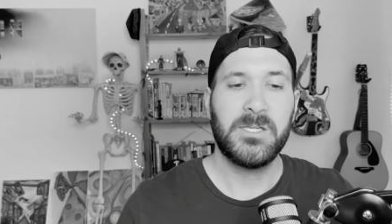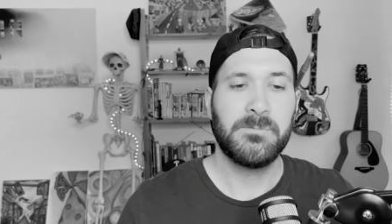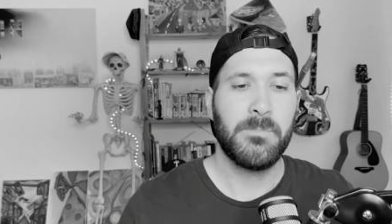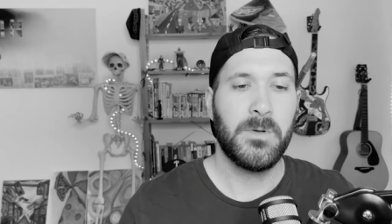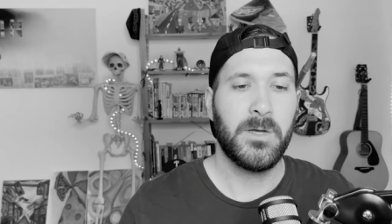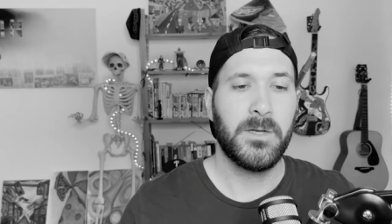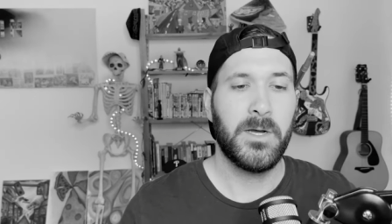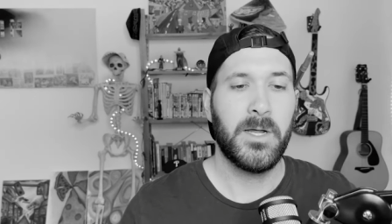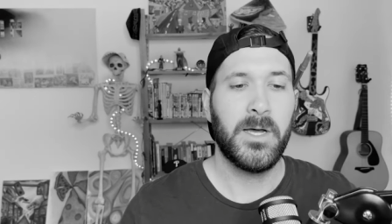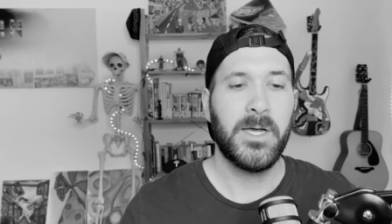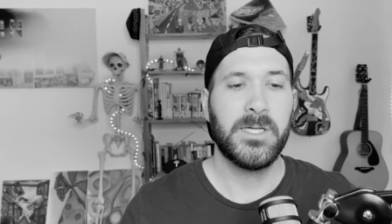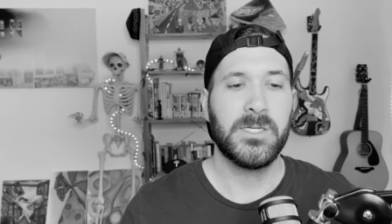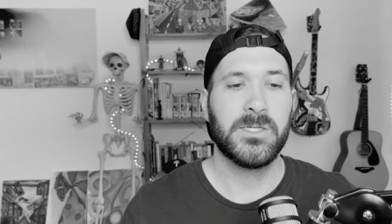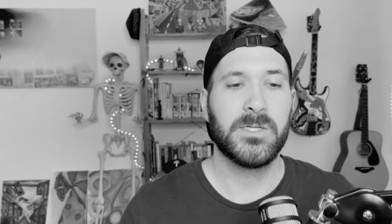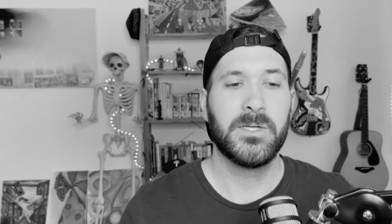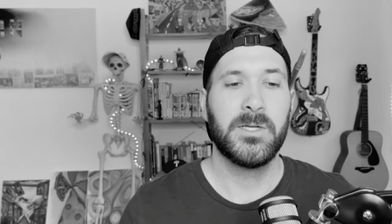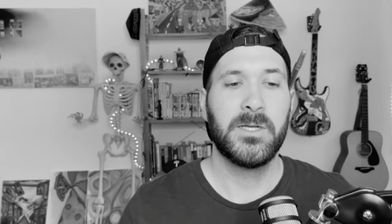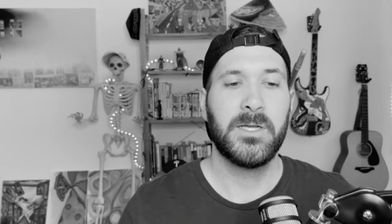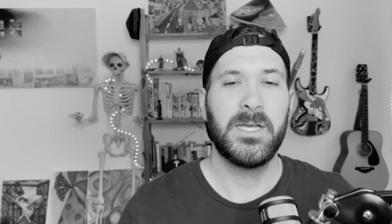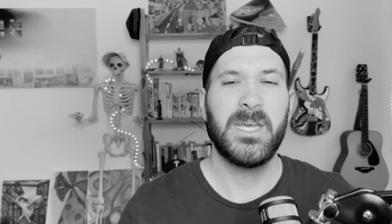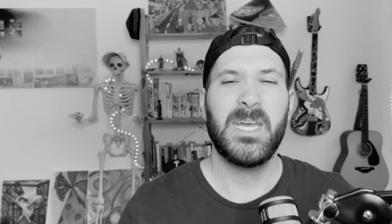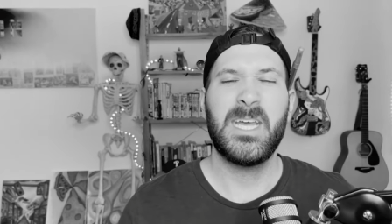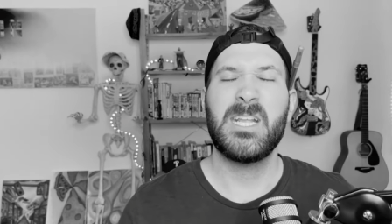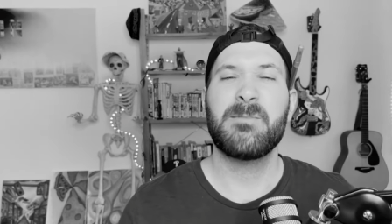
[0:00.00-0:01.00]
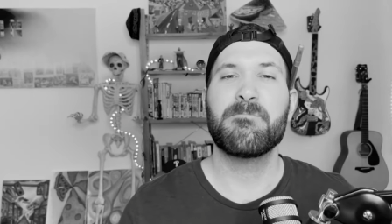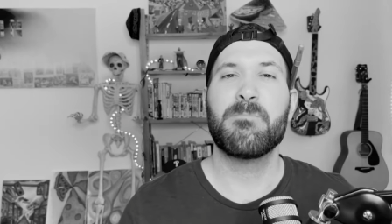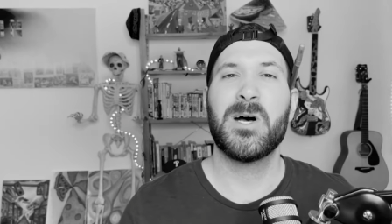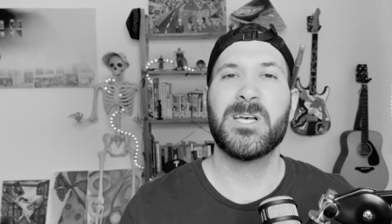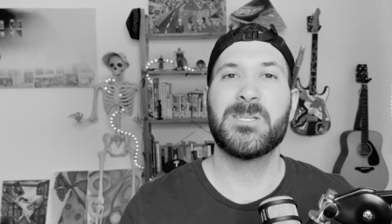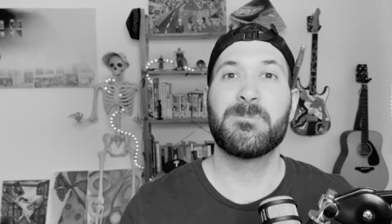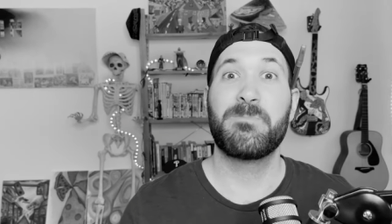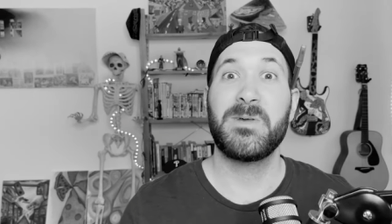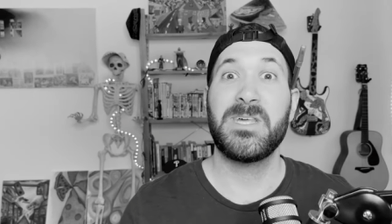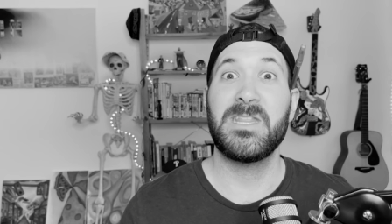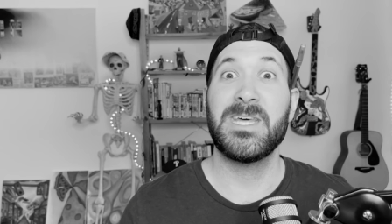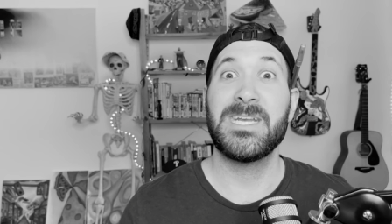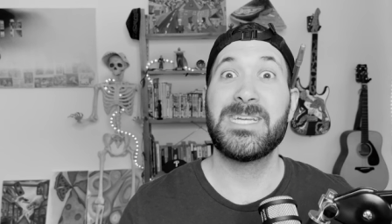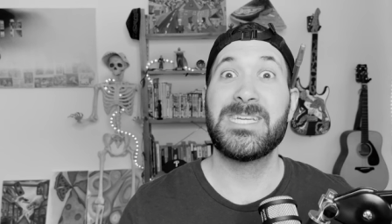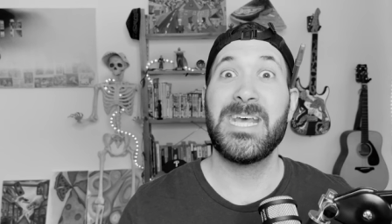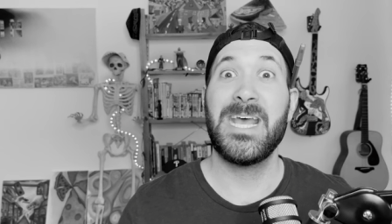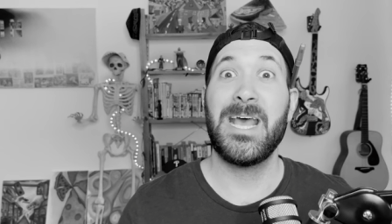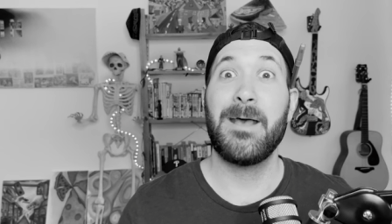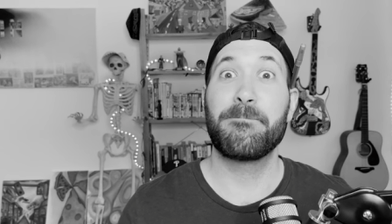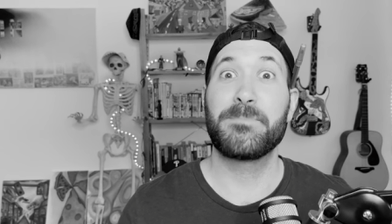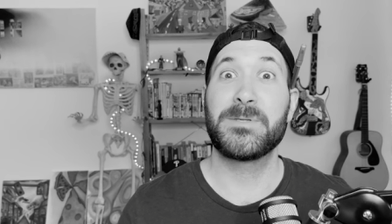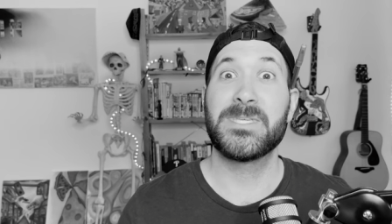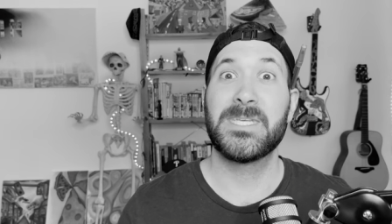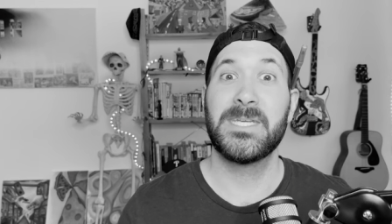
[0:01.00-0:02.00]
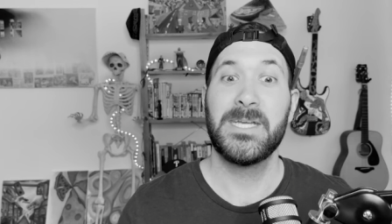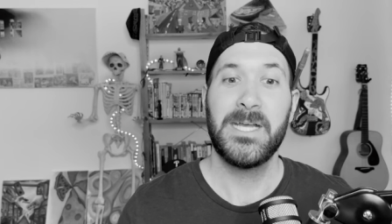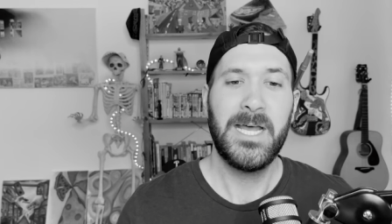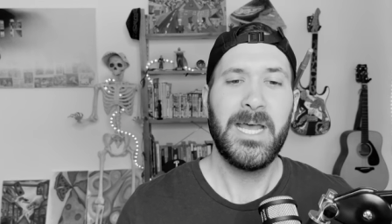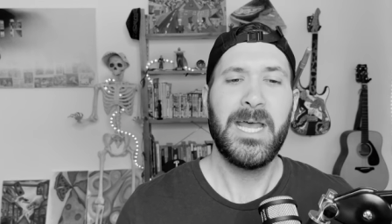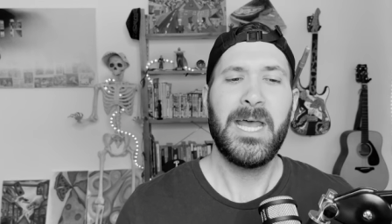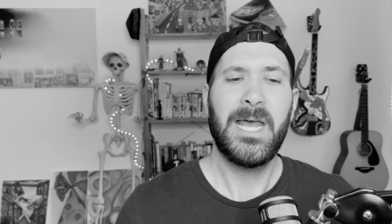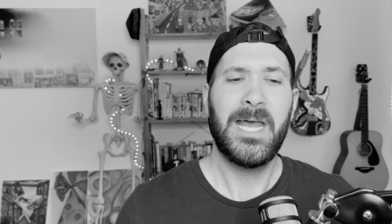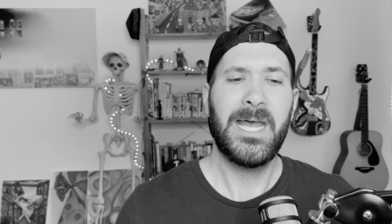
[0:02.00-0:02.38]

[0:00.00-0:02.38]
smell nice. It must be the tips.